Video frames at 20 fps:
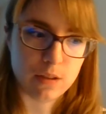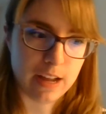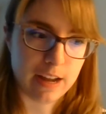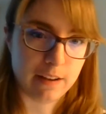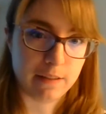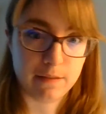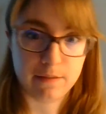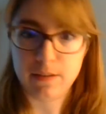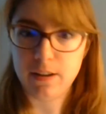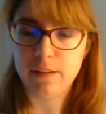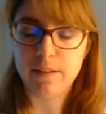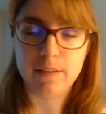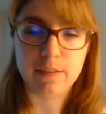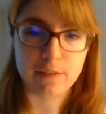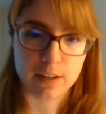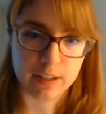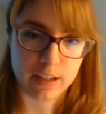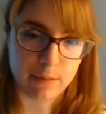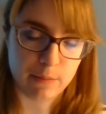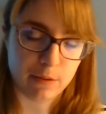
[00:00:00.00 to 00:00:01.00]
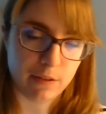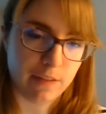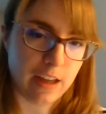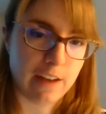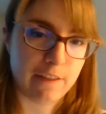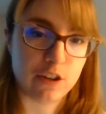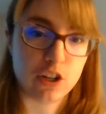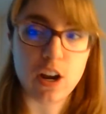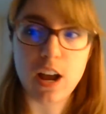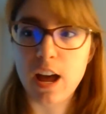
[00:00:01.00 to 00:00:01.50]
Like, for example, if they
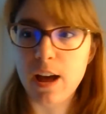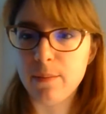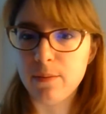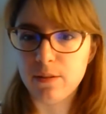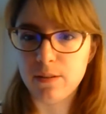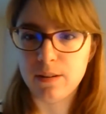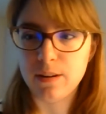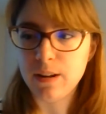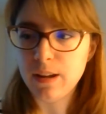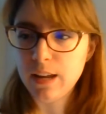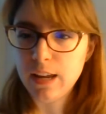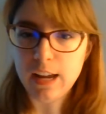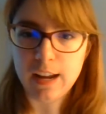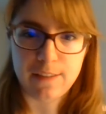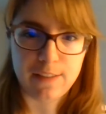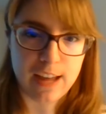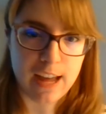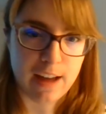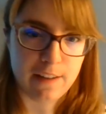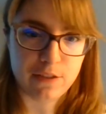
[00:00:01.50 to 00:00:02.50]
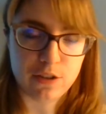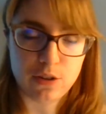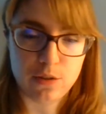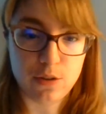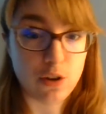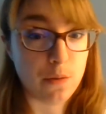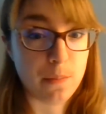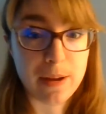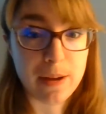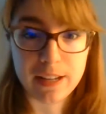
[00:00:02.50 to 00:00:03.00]
have a job, or if they have
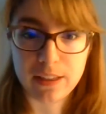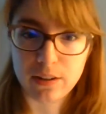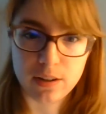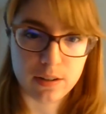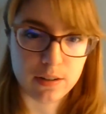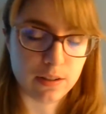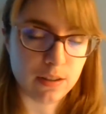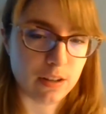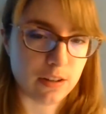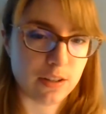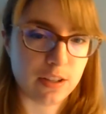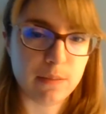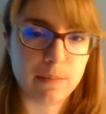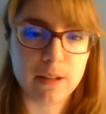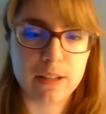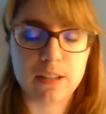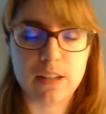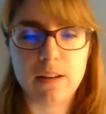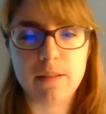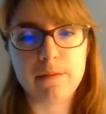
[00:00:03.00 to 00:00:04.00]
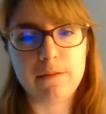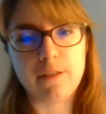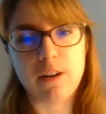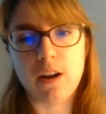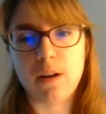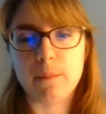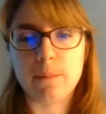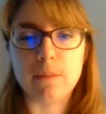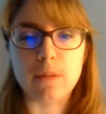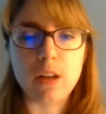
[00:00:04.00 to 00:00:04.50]
to, pick their siblings up
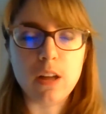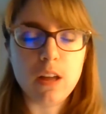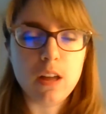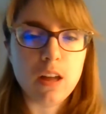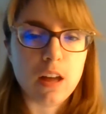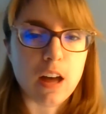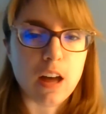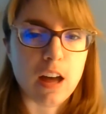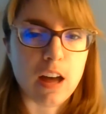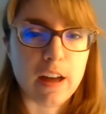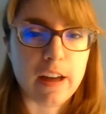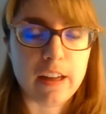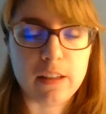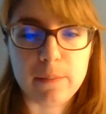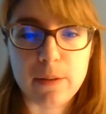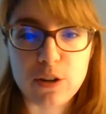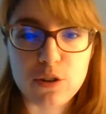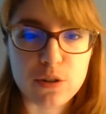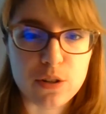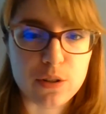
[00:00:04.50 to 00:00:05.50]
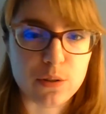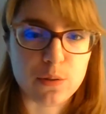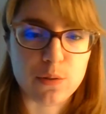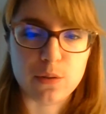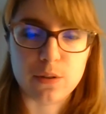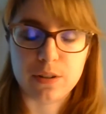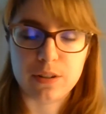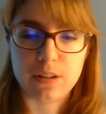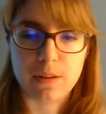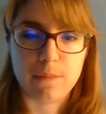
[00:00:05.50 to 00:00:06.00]
from elementary
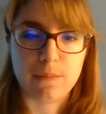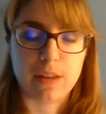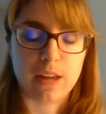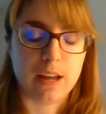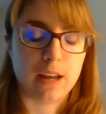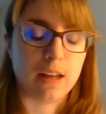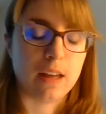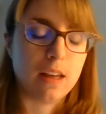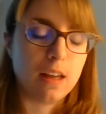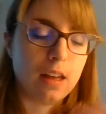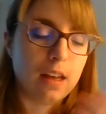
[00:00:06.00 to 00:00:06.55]
school or something.